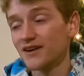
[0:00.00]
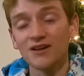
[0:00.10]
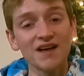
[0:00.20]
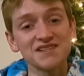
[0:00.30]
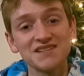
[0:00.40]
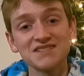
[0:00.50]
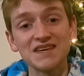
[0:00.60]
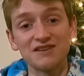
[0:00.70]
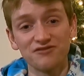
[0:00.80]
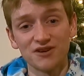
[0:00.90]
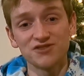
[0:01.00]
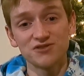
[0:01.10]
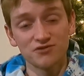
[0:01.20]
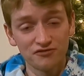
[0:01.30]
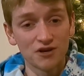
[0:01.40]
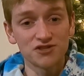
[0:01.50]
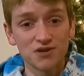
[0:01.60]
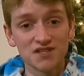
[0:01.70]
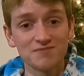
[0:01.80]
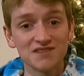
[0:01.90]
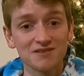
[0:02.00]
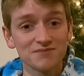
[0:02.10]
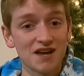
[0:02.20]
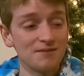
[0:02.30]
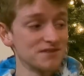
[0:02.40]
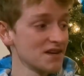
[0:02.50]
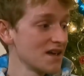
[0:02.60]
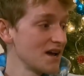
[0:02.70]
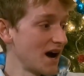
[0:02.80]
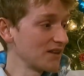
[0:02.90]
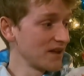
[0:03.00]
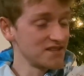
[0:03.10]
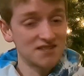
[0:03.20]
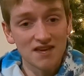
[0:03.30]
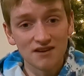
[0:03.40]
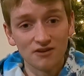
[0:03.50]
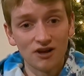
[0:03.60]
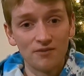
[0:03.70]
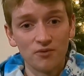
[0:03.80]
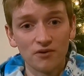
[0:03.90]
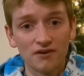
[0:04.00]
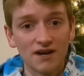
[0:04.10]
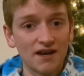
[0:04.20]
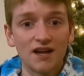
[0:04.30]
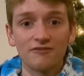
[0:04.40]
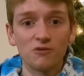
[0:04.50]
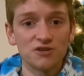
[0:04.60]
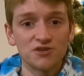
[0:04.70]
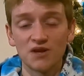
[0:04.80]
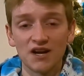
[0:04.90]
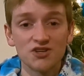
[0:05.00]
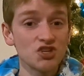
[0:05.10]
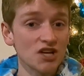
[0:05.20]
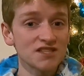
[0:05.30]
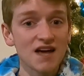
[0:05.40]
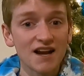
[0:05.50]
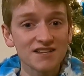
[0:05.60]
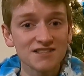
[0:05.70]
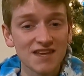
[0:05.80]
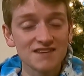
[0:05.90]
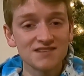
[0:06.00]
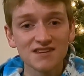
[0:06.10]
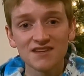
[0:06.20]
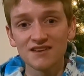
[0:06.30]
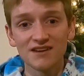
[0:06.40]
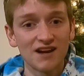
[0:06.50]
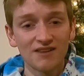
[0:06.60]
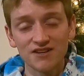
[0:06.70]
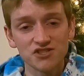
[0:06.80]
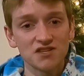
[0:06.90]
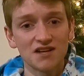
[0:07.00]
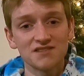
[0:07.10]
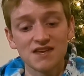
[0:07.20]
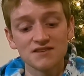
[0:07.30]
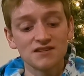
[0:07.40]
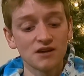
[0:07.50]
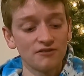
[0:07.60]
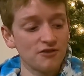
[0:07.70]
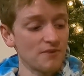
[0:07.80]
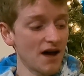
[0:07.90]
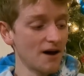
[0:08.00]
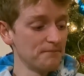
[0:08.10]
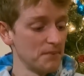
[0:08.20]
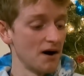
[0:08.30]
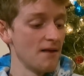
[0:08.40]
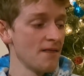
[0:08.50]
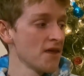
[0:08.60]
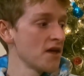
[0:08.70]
classic skiing frustrates me sometimes. I like skate a lot more, and I kind of wish that I just had a skate ski, and I just got a skate ski off the bat. But